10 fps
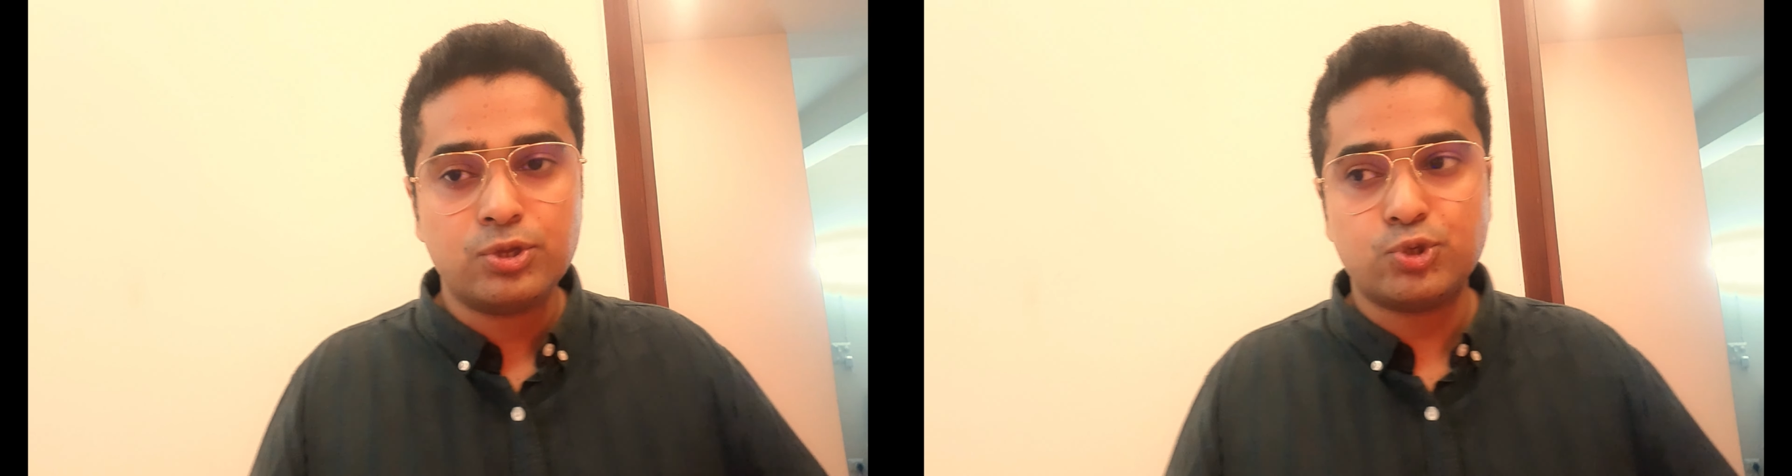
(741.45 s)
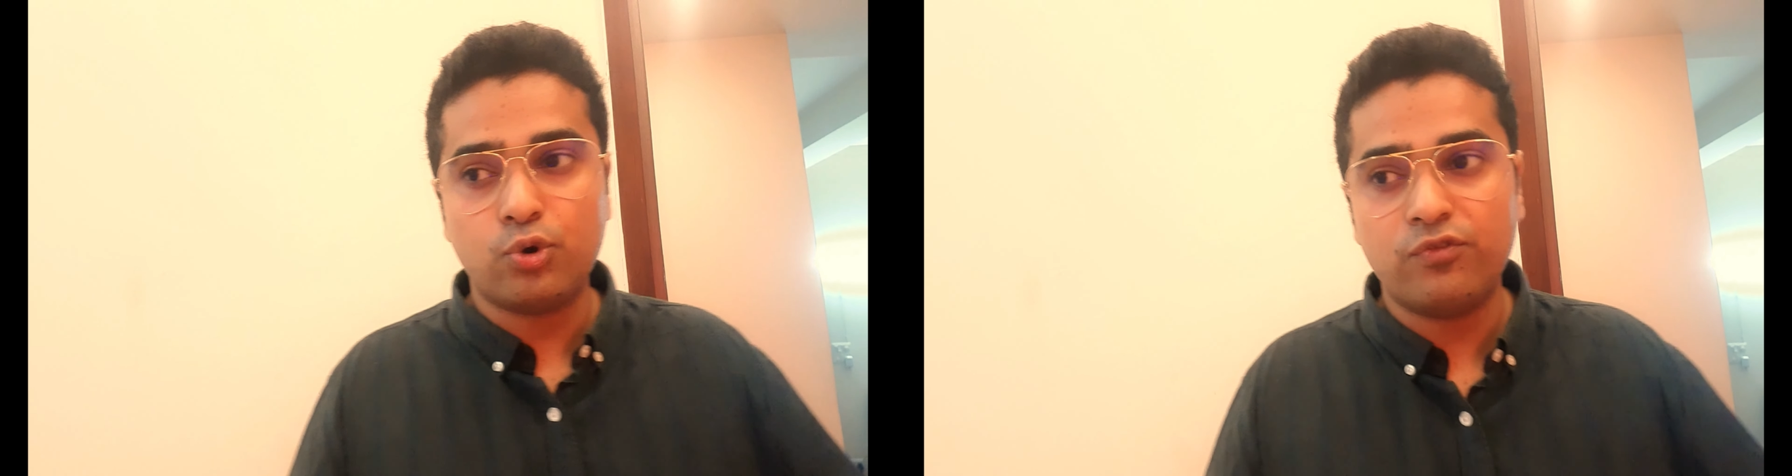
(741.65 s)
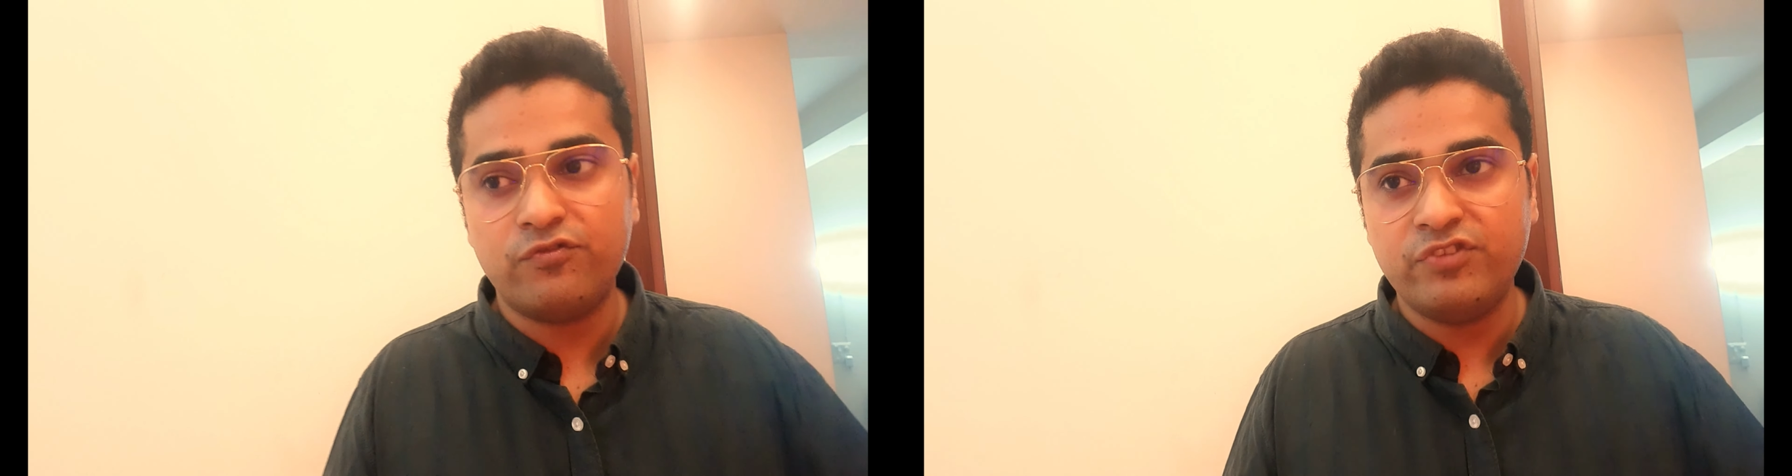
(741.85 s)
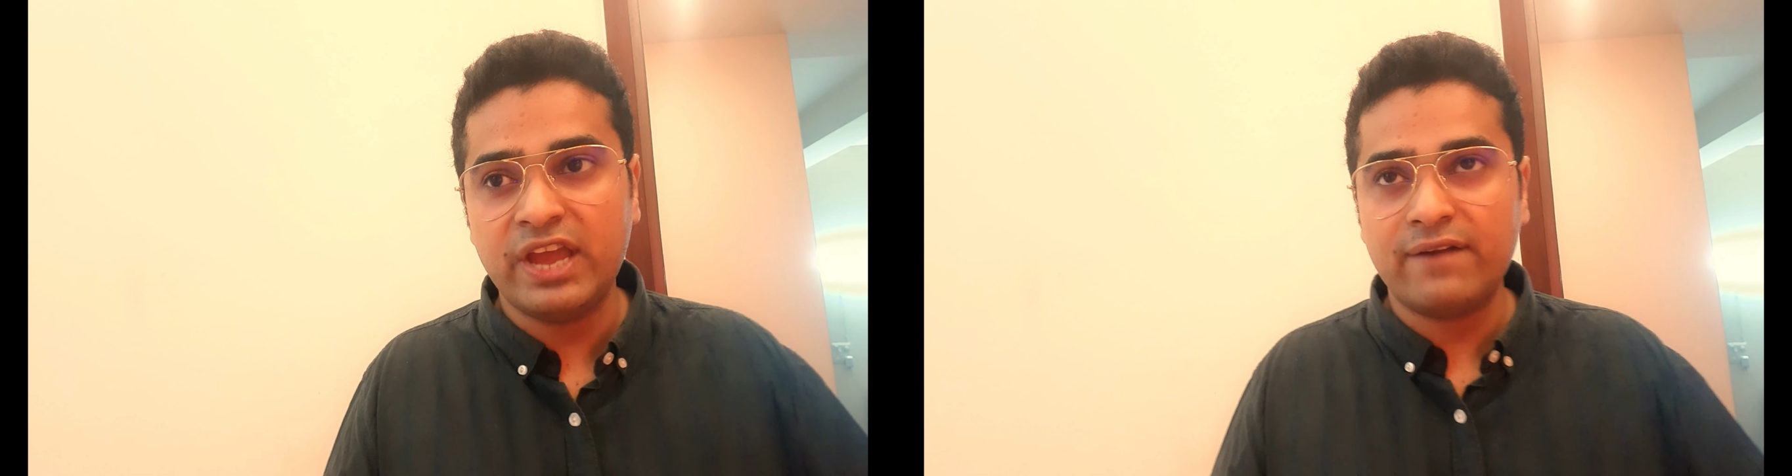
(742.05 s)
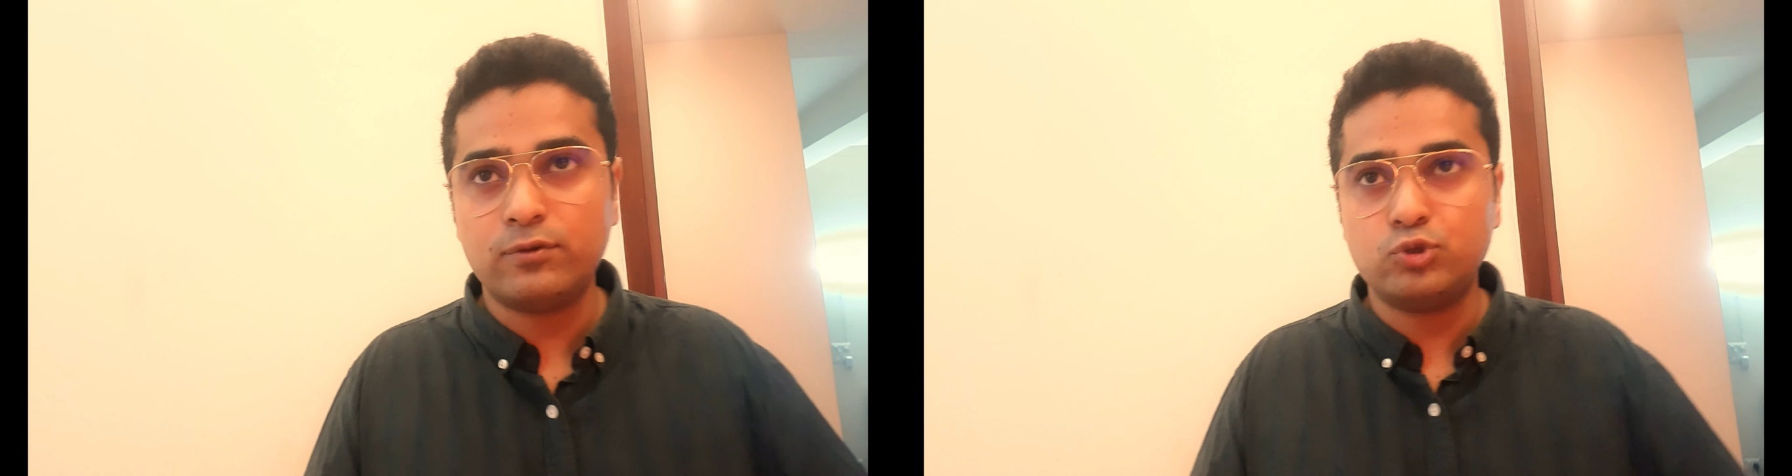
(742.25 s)
so
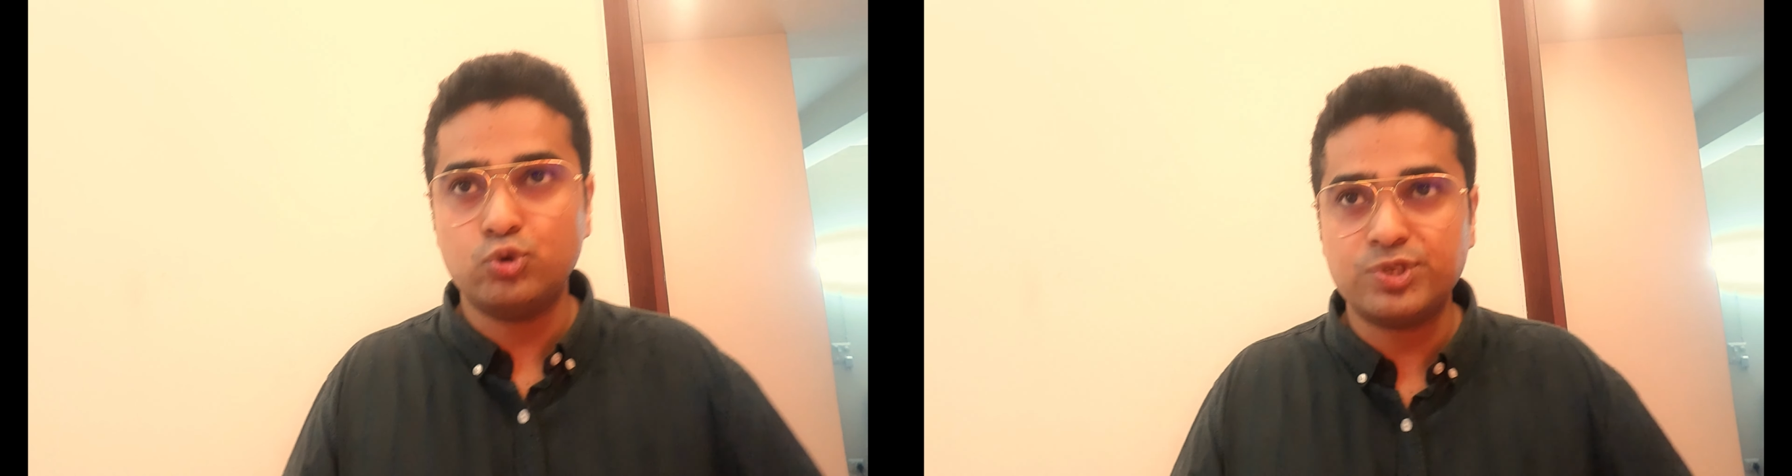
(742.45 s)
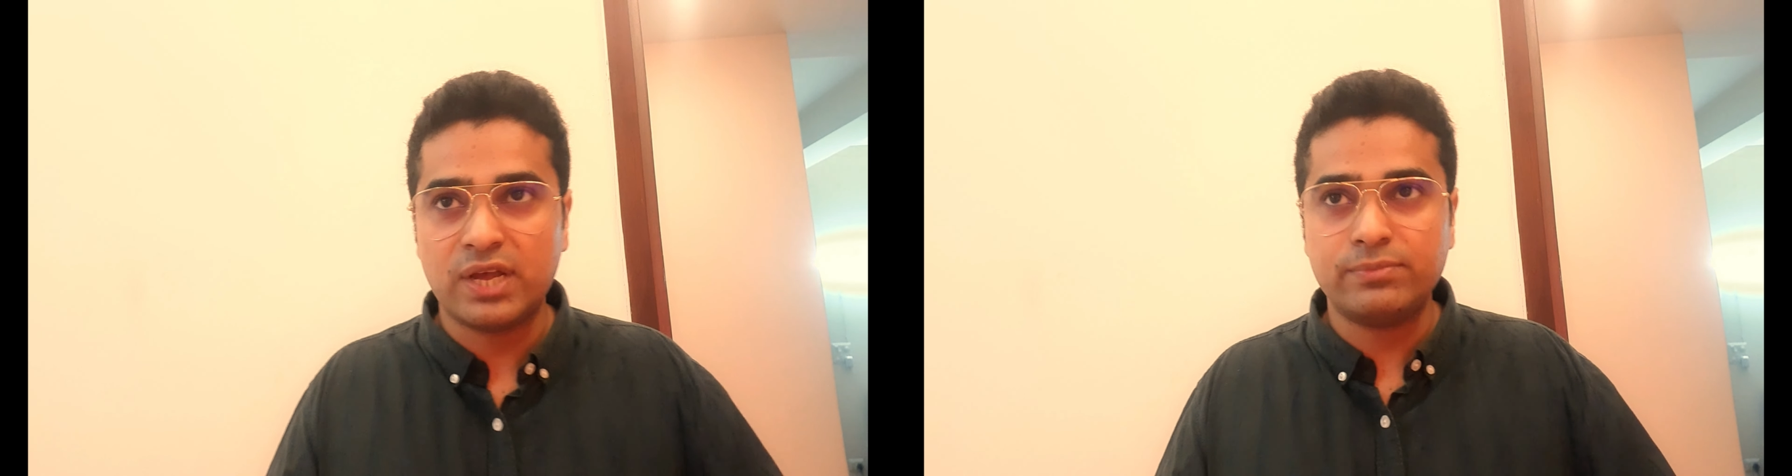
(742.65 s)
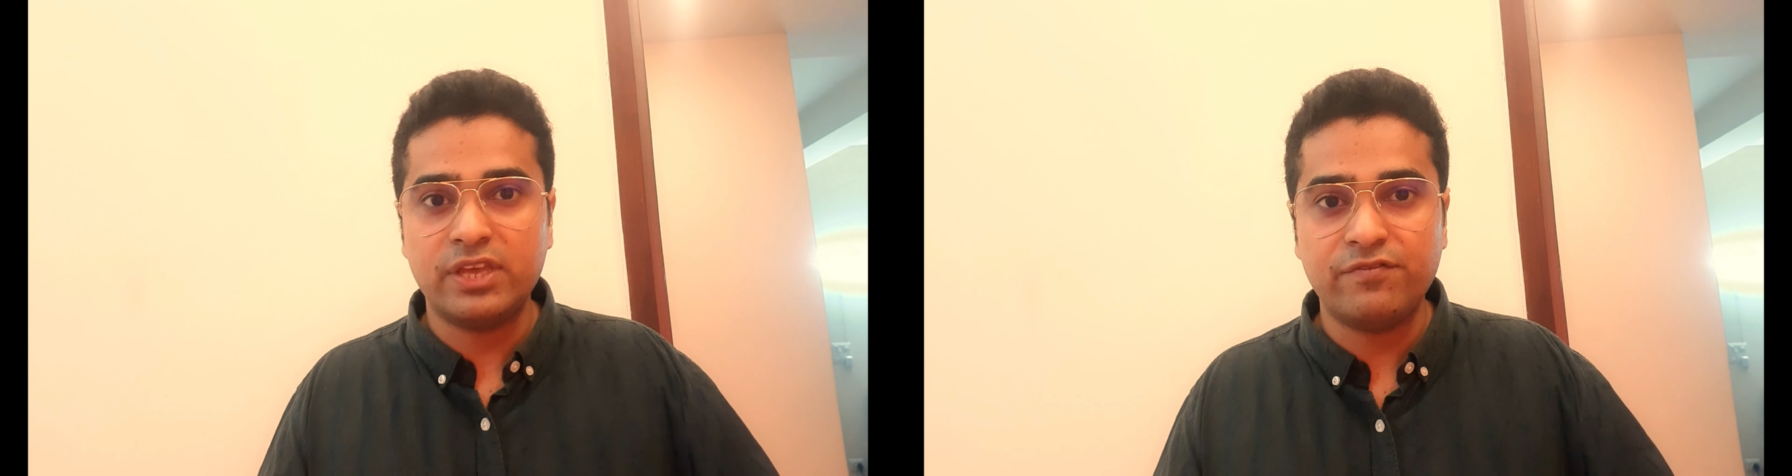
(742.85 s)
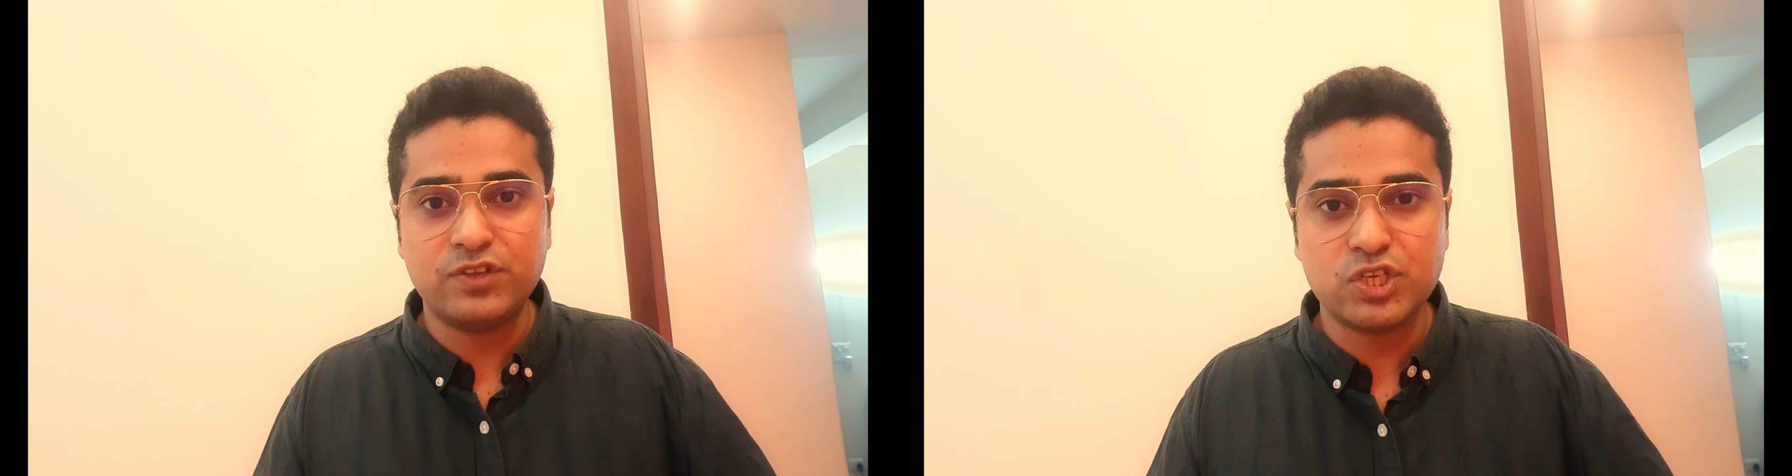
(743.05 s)
we have to choose something